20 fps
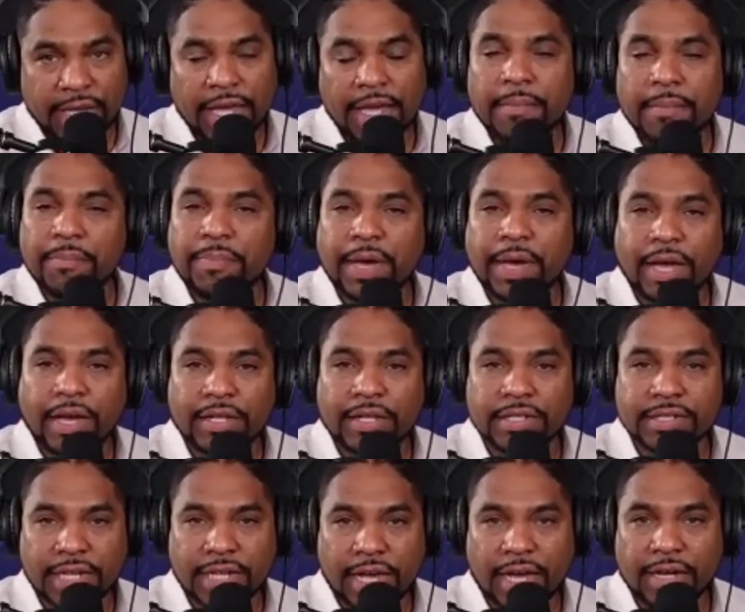impact
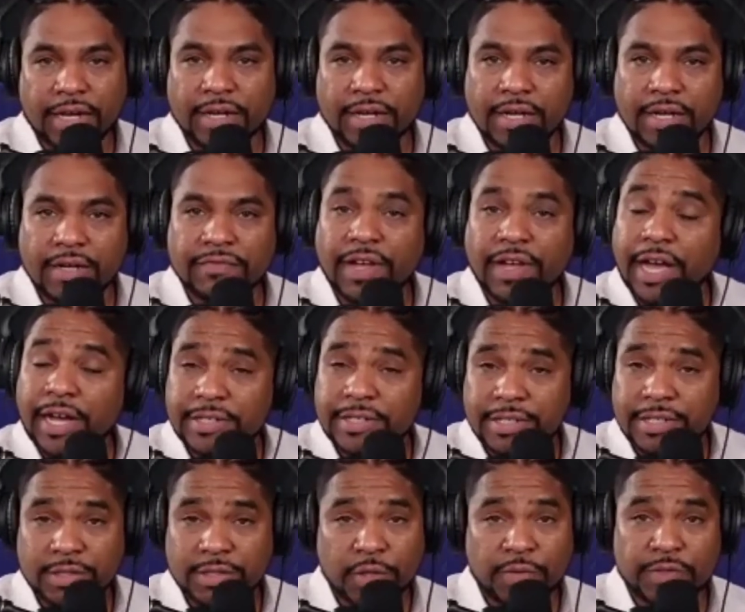side of
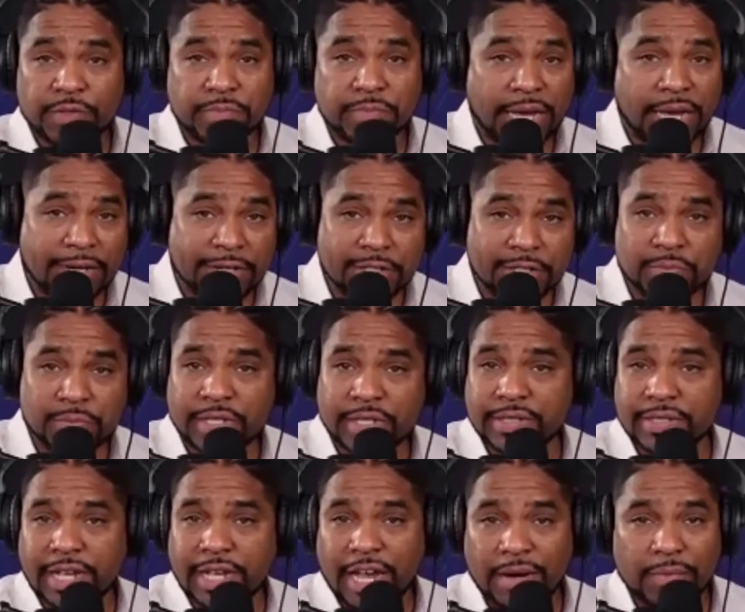IT service management,
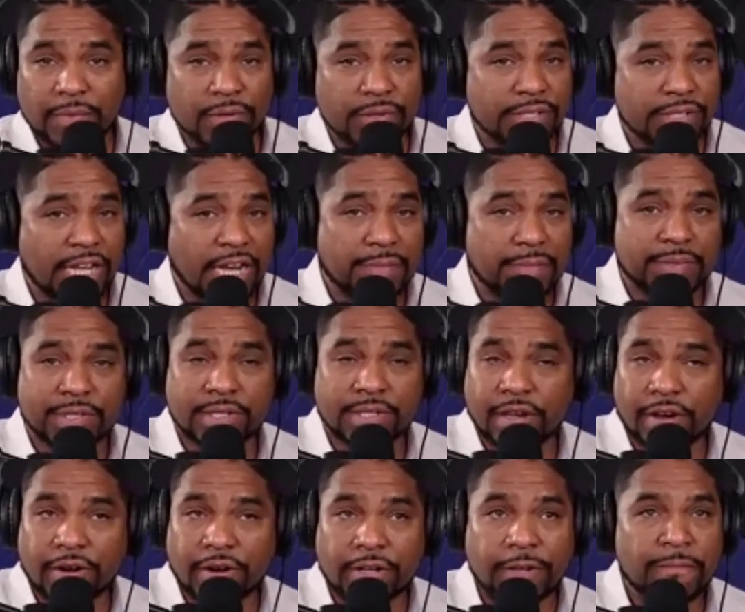
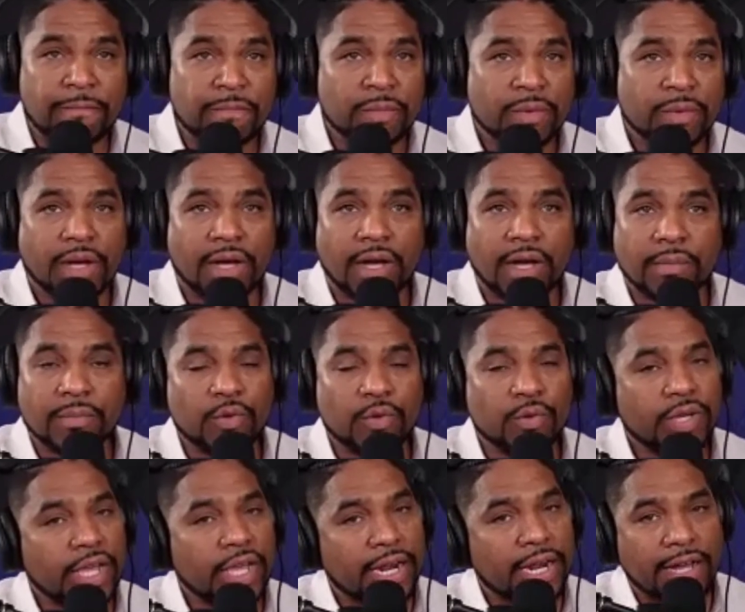cybersecurity. You
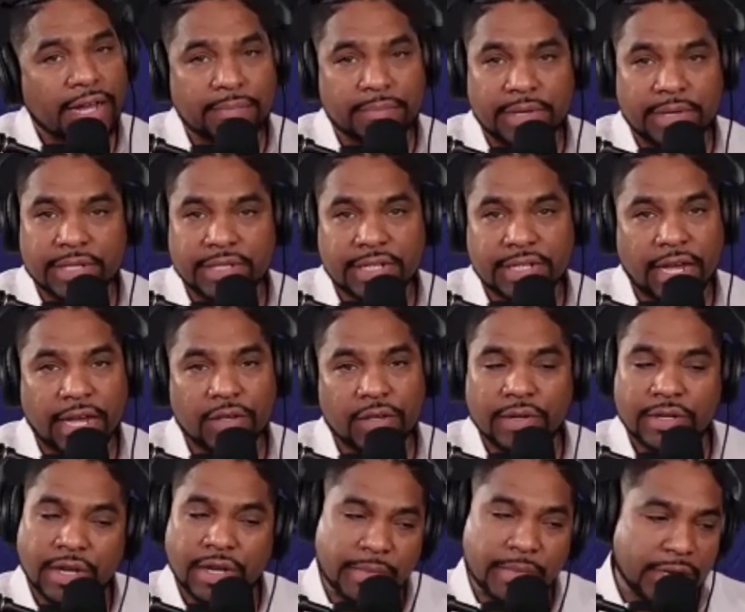cannot miss that. You're
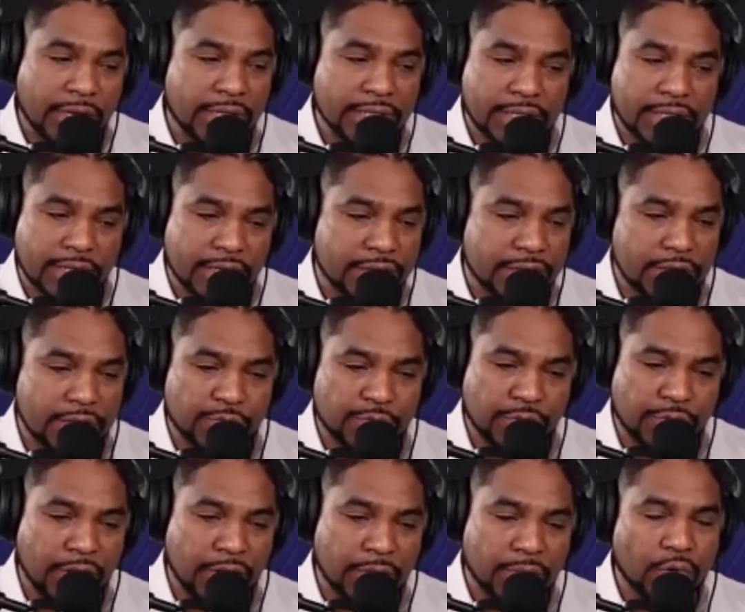coming into this, just
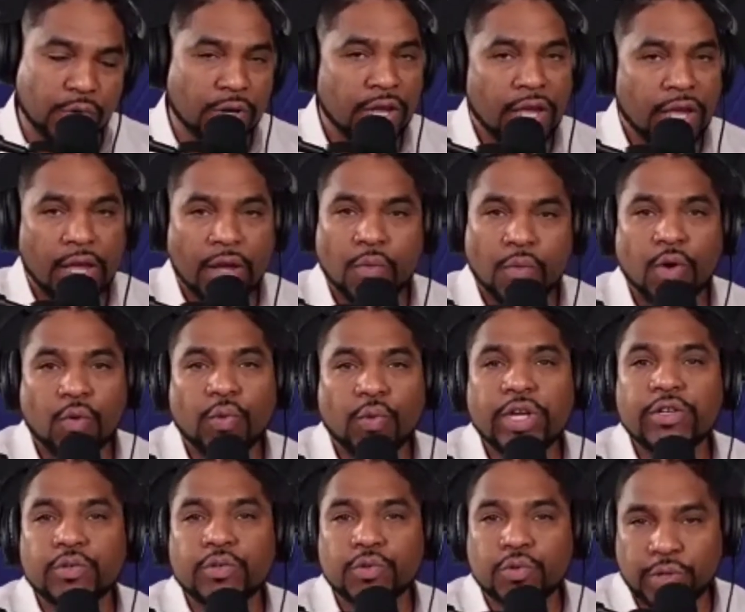remember, what
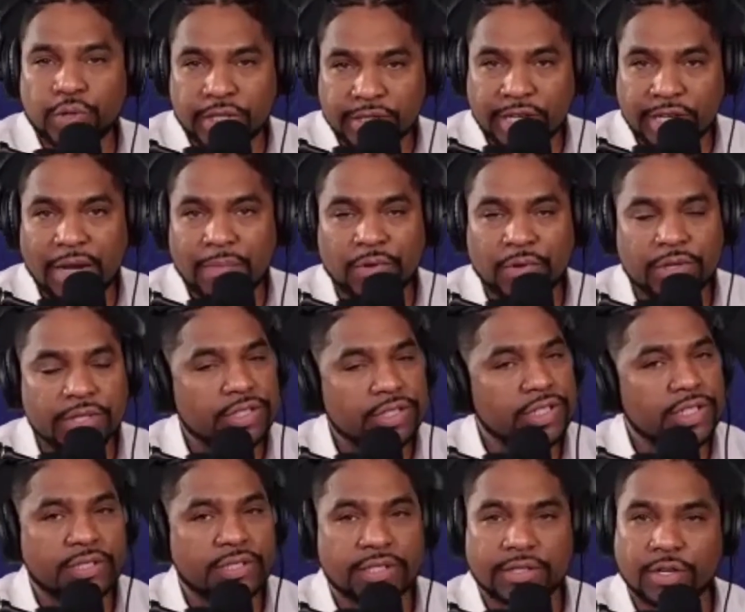we do in cyber is
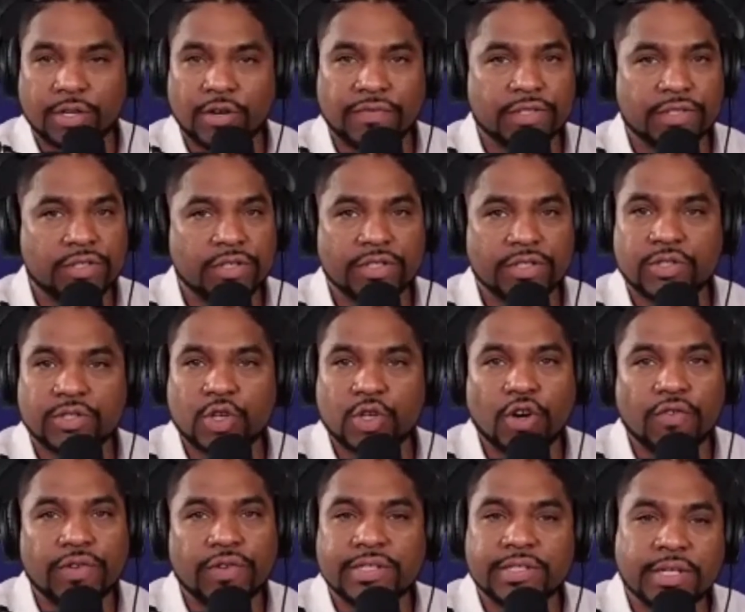just a service. You're
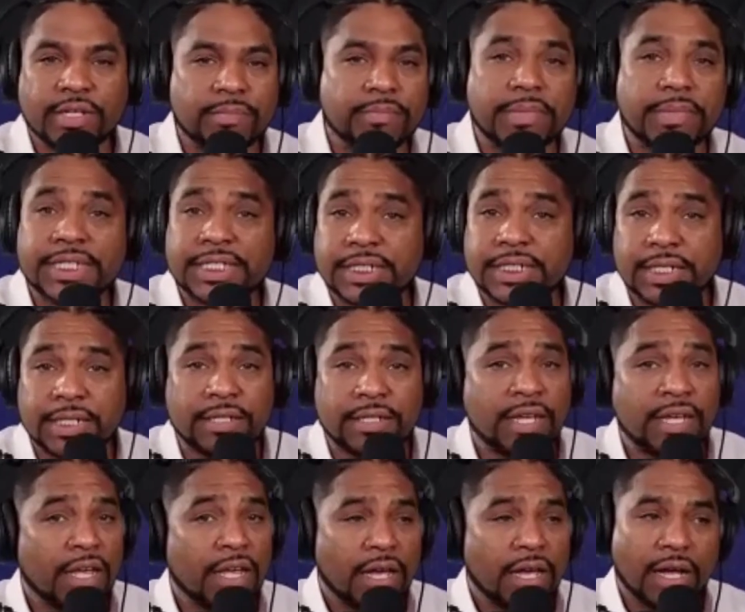serving some mission,
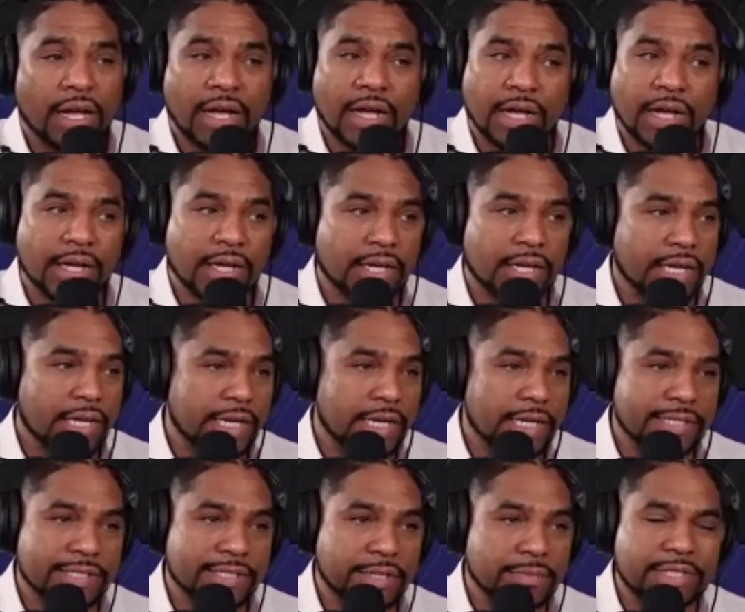
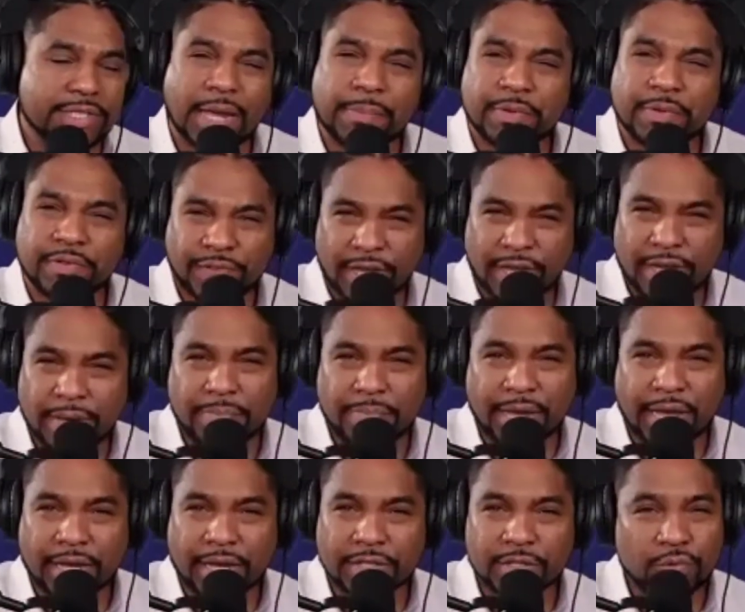some type of
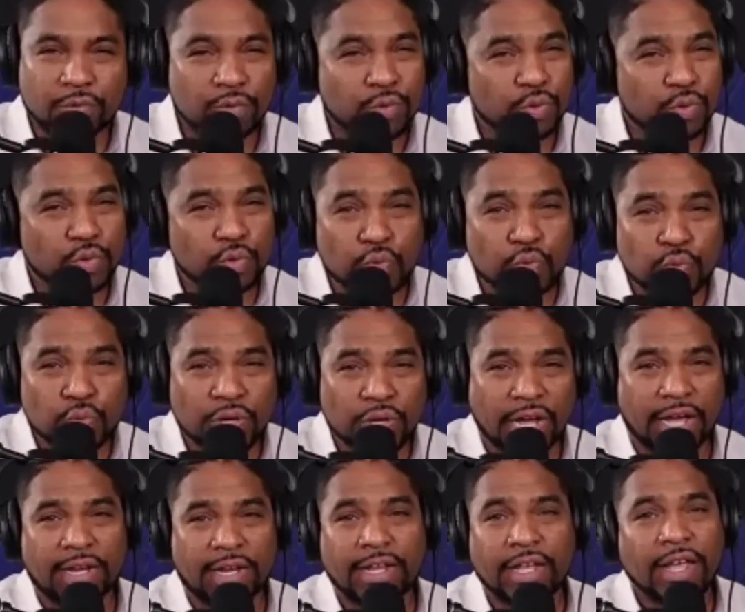impact. So do
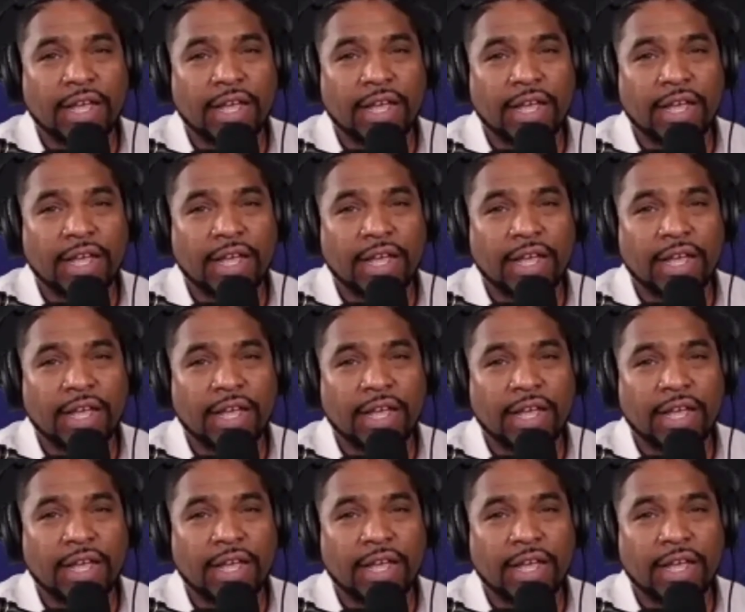not